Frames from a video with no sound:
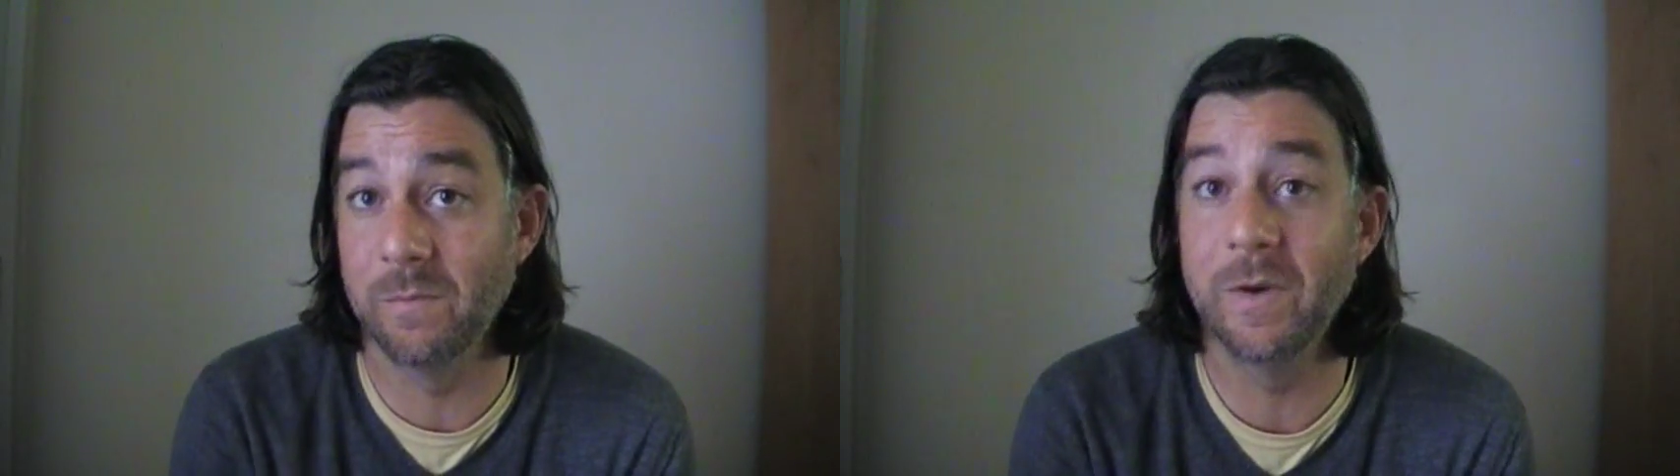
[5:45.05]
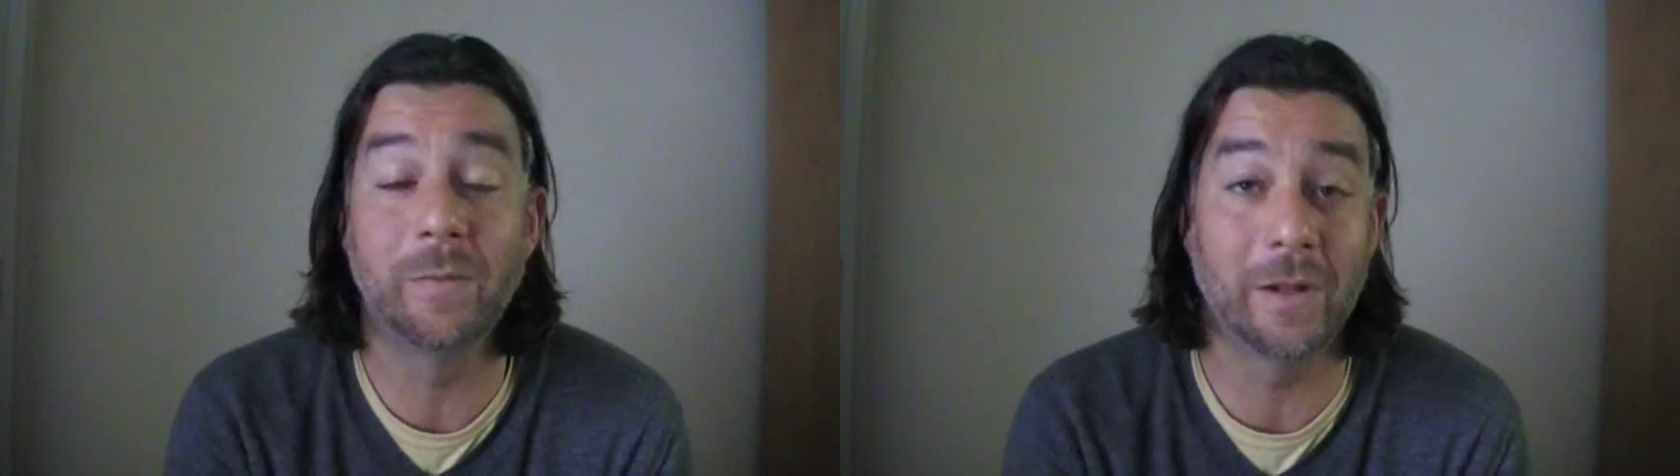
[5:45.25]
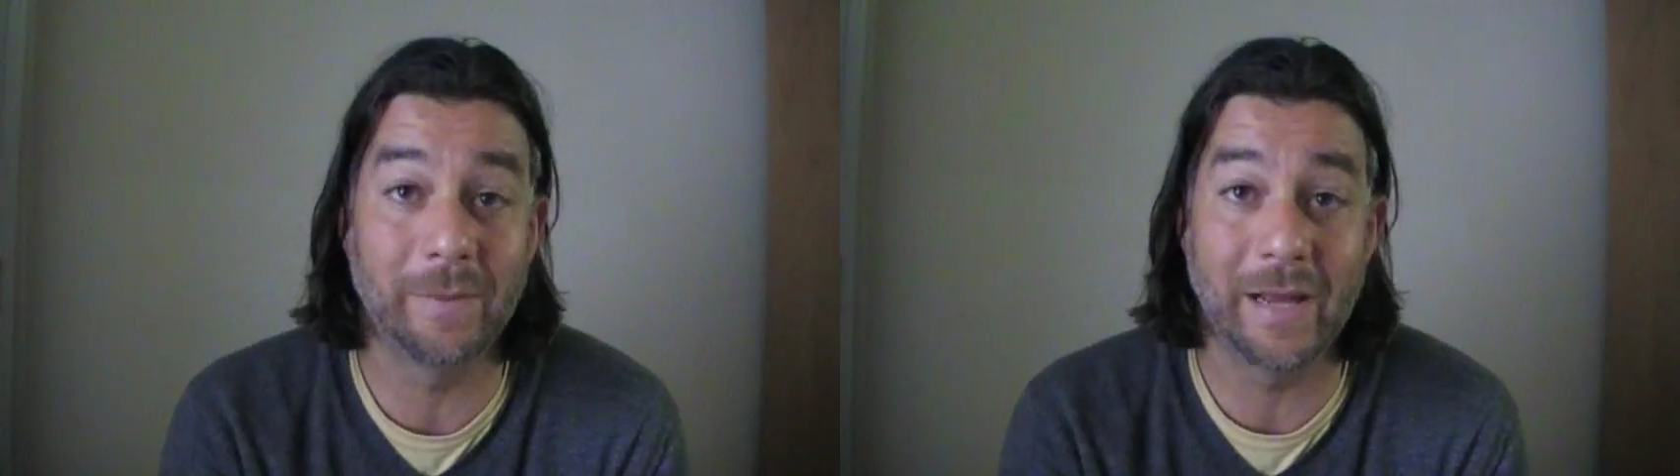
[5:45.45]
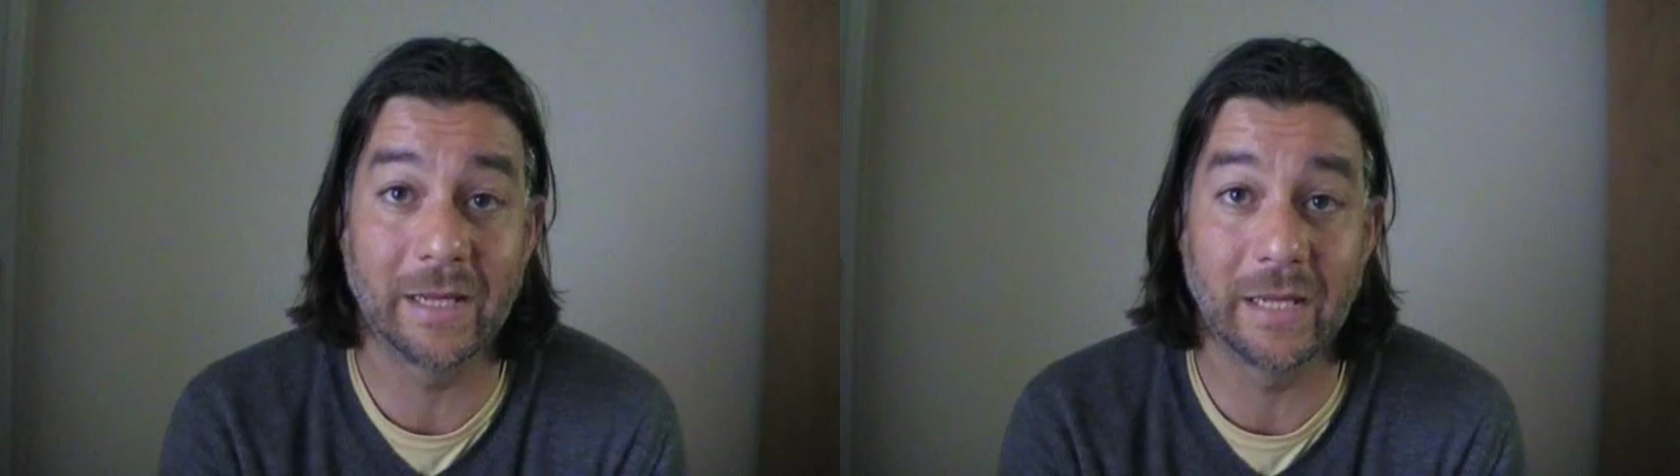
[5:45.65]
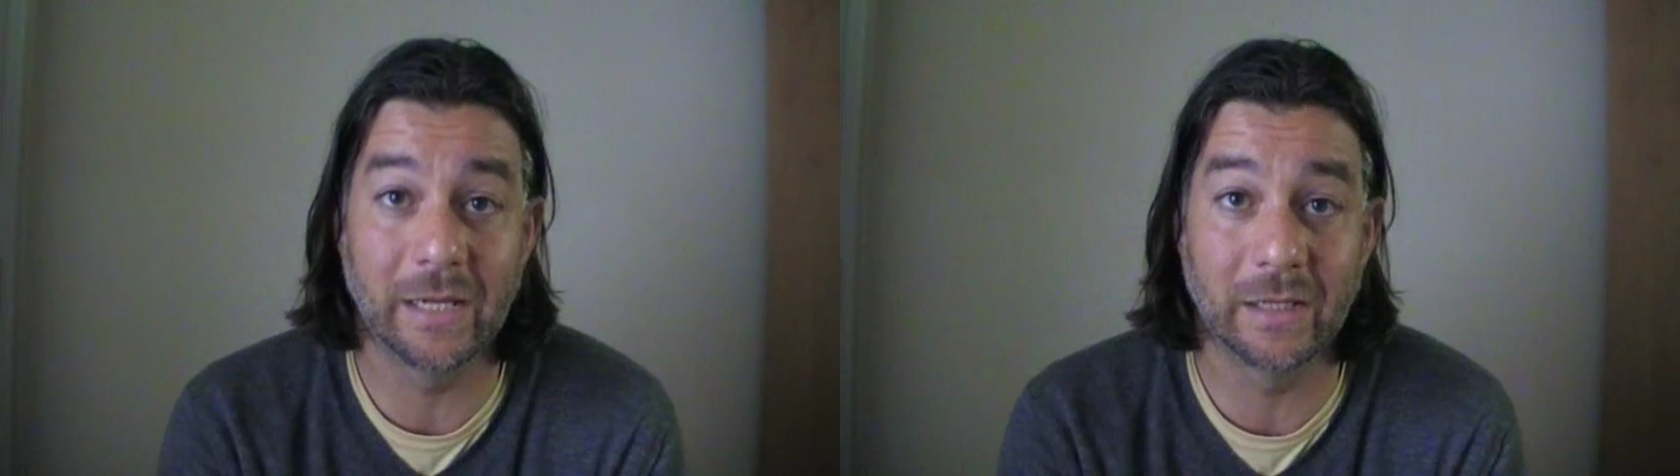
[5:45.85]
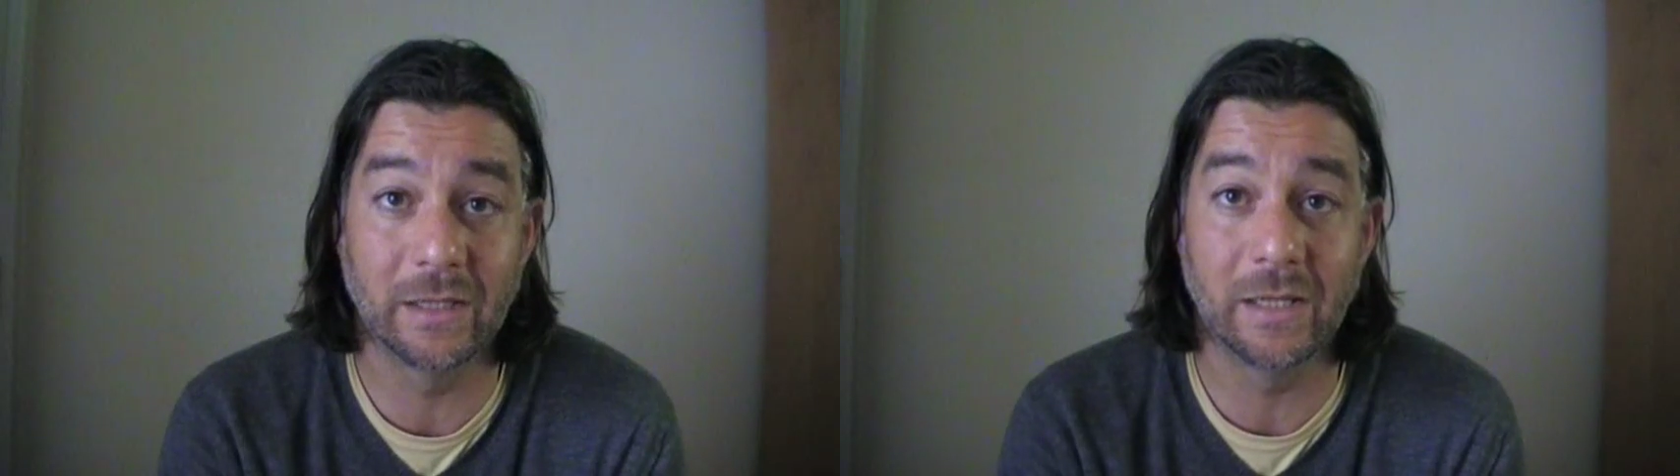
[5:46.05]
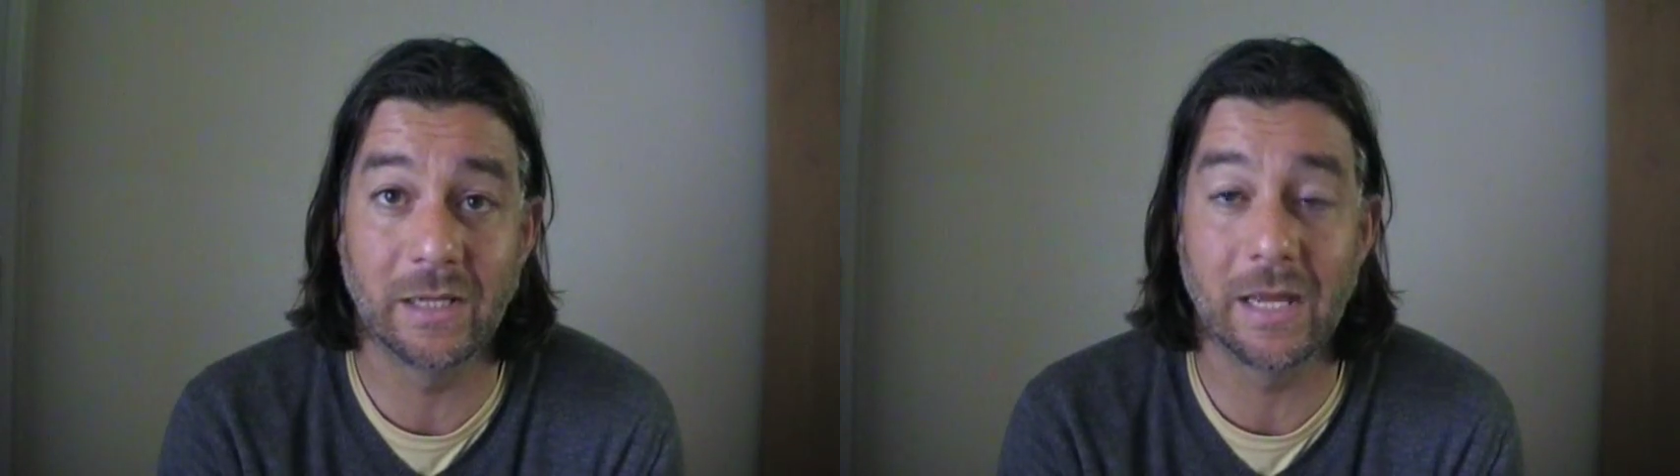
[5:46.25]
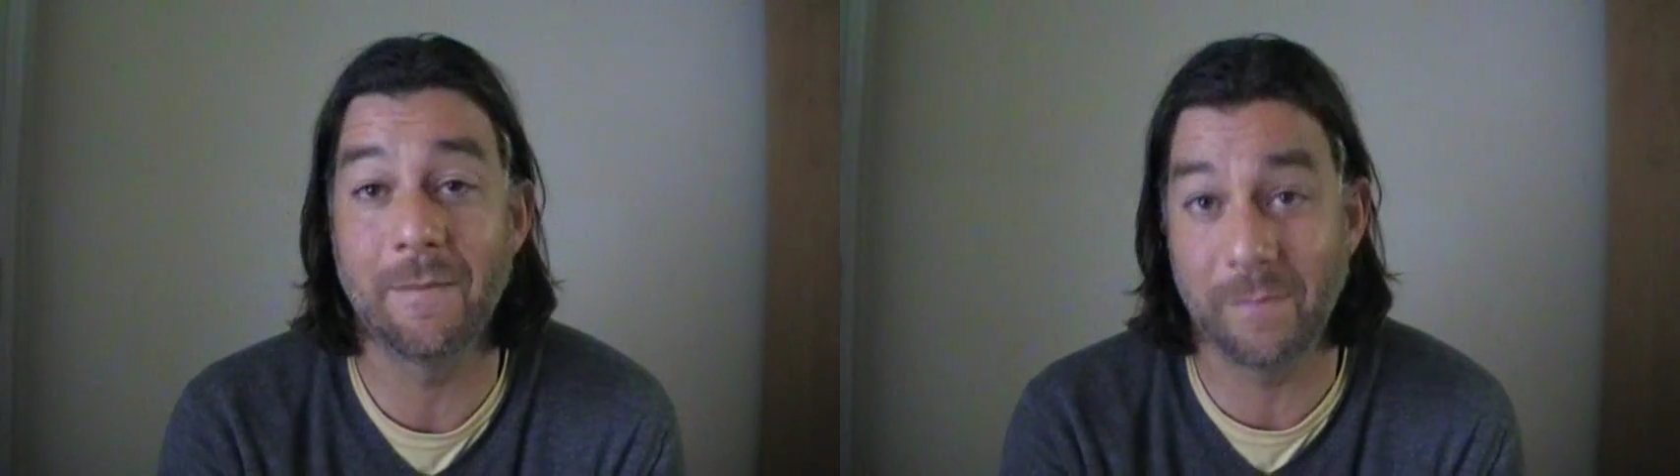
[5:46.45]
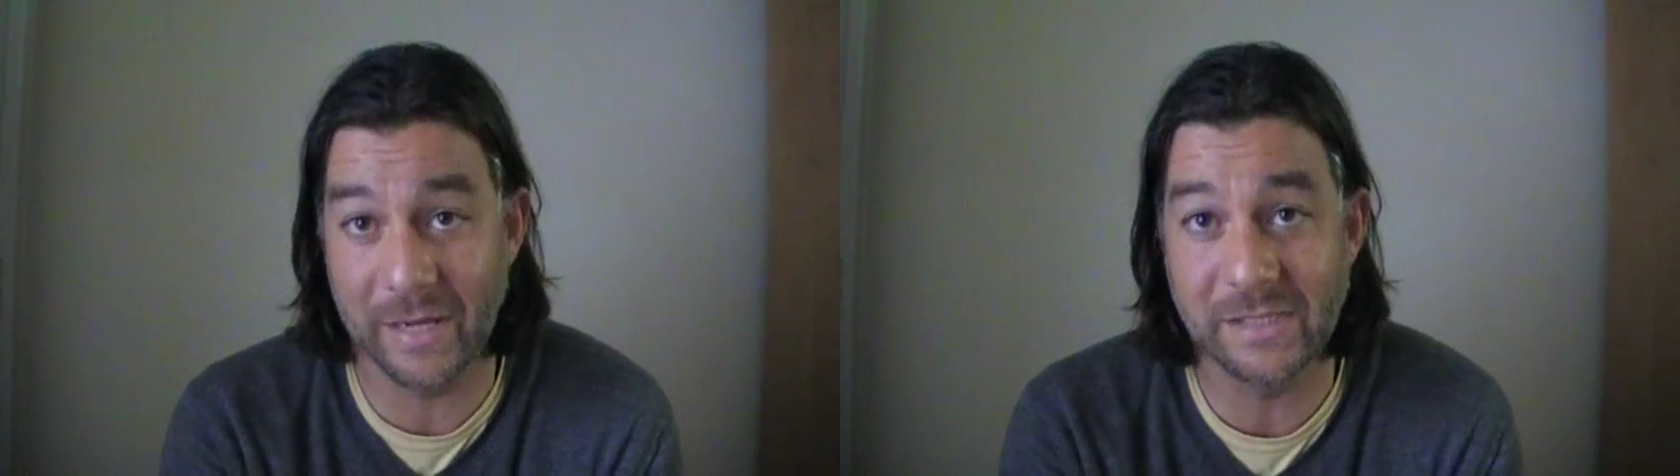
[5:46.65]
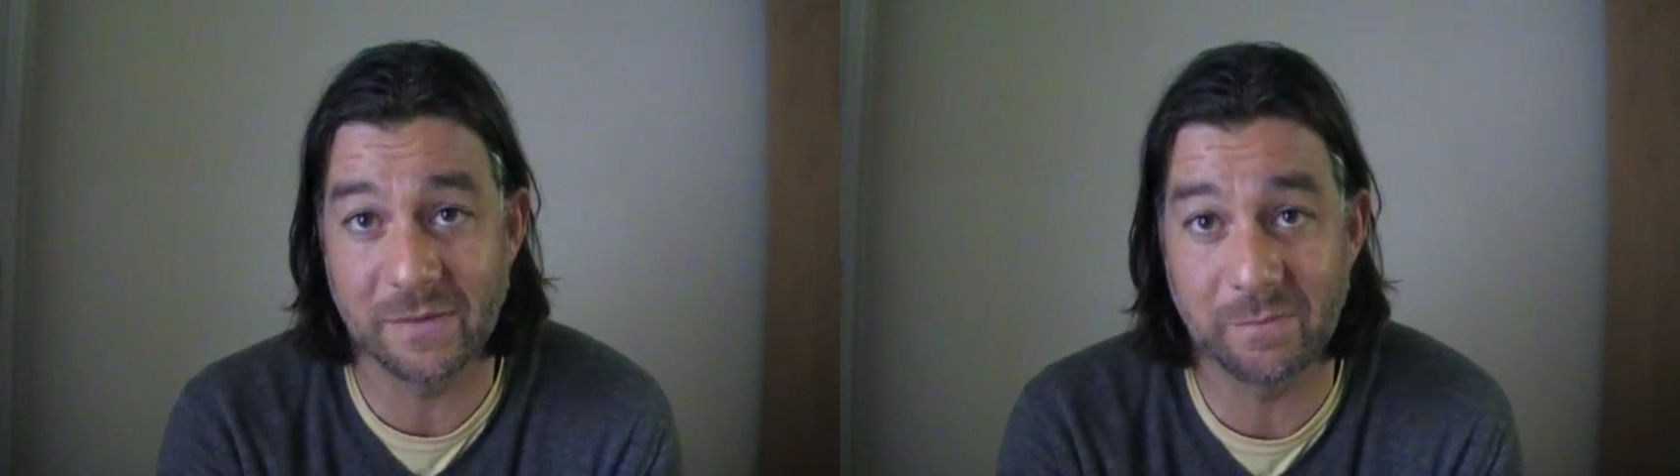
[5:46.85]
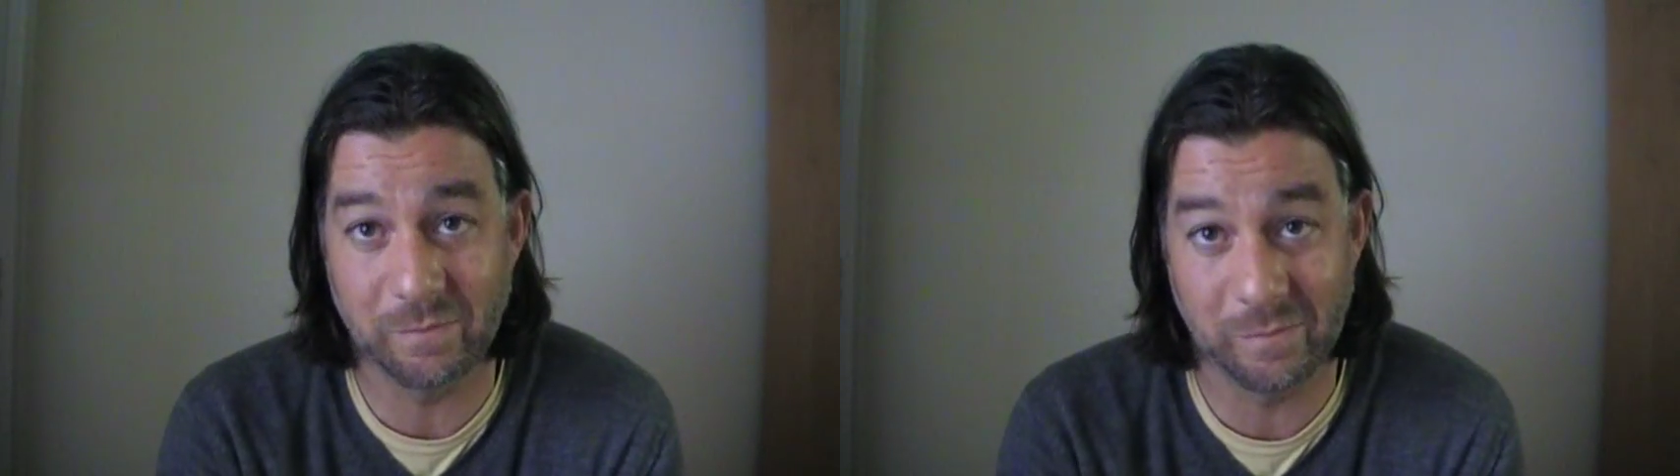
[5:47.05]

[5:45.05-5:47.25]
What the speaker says: mobile banking, the M-Pesa